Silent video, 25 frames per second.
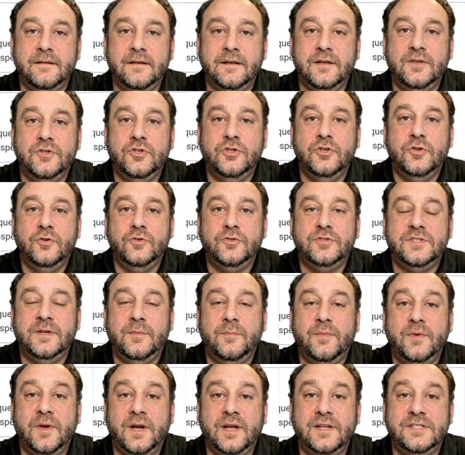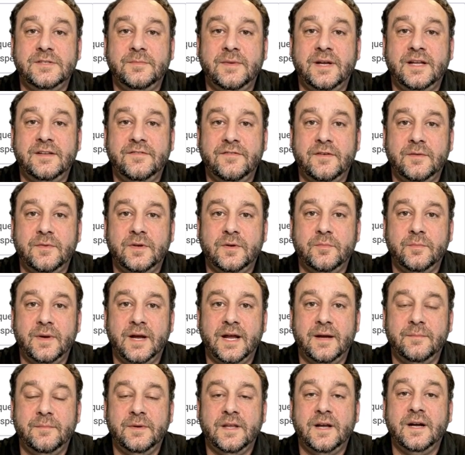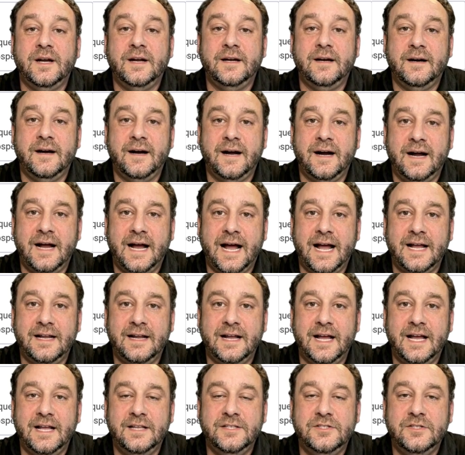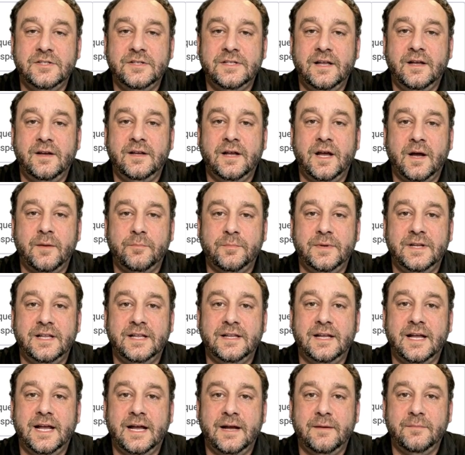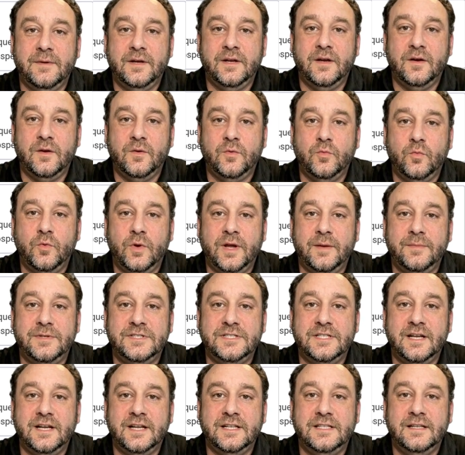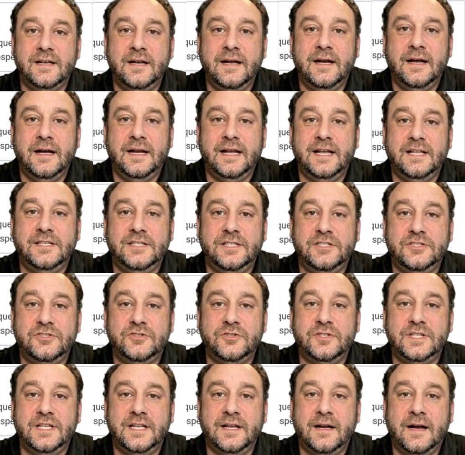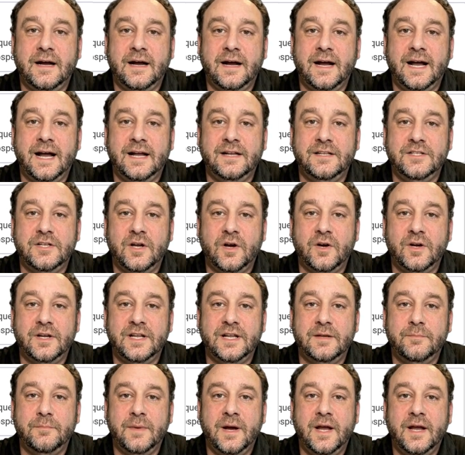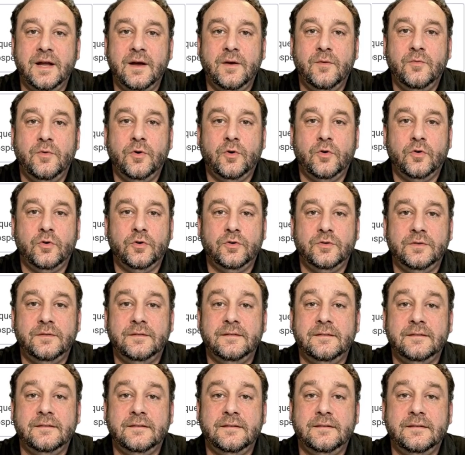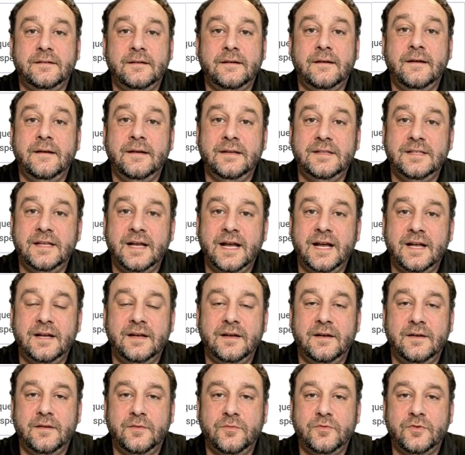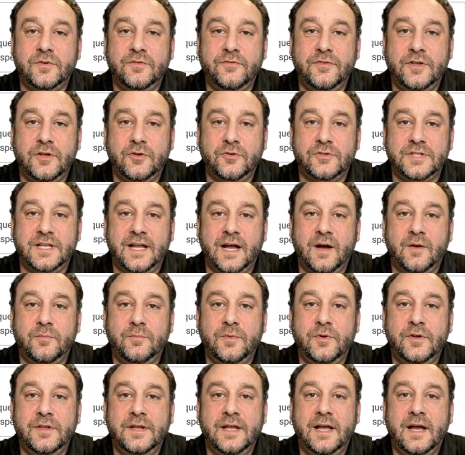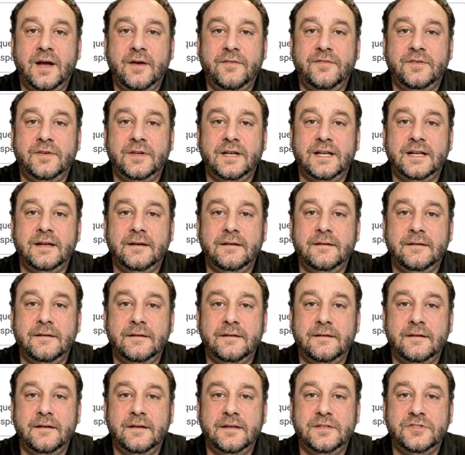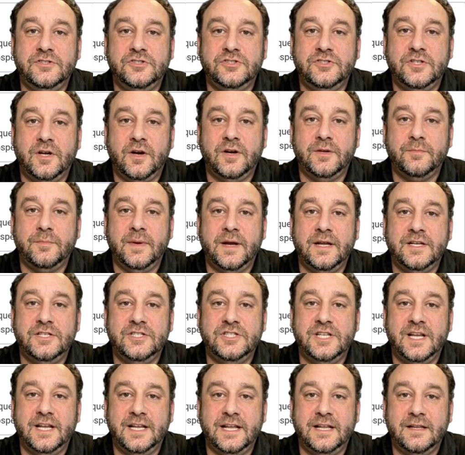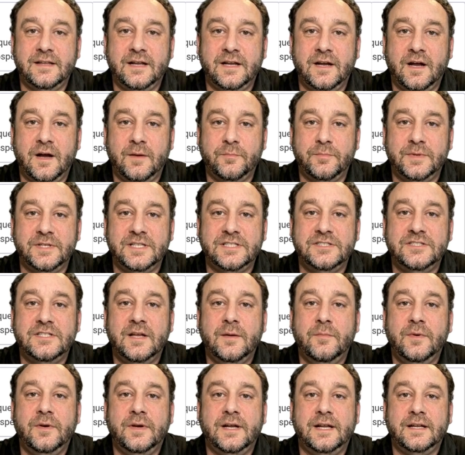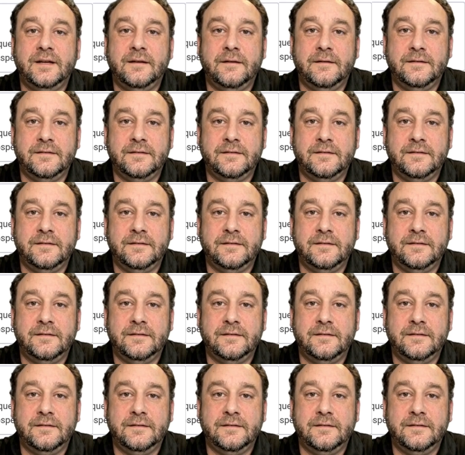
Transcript: Choose a prospect from your pipeline and enter their company name, website, industry, and target buyer role. Then review the output carefully. Start by checking the company summary.